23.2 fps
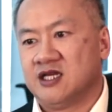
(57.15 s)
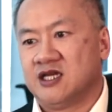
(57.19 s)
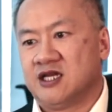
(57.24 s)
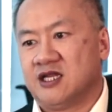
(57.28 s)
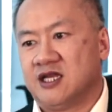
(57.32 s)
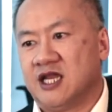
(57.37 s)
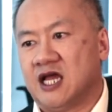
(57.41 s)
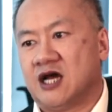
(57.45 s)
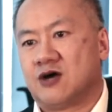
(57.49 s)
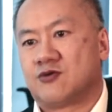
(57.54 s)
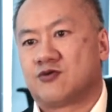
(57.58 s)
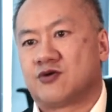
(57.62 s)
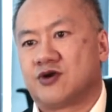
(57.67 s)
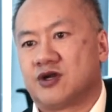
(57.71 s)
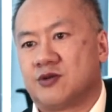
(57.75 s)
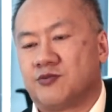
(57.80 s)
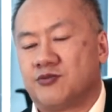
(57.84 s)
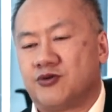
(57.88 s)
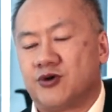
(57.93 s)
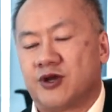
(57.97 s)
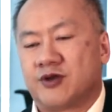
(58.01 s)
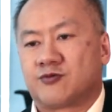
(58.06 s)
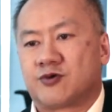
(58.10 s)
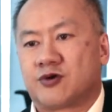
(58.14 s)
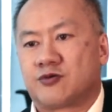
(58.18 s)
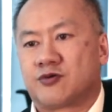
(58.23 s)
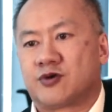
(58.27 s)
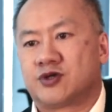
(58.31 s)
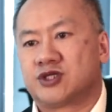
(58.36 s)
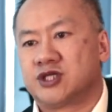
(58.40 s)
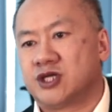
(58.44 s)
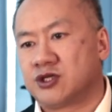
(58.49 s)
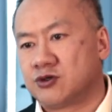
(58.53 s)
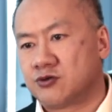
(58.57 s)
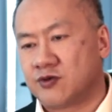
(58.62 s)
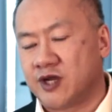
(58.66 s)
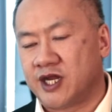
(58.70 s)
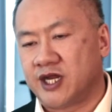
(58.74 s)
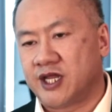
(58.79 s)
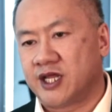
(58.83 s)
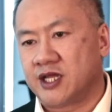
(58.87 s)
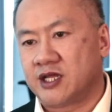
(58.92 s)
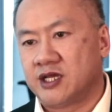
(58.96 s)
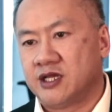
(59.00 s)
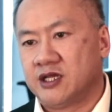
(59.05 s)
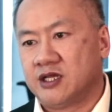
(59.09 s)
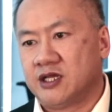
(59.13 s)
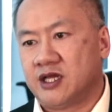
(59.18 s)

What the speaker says: Now we're at a point where we're generating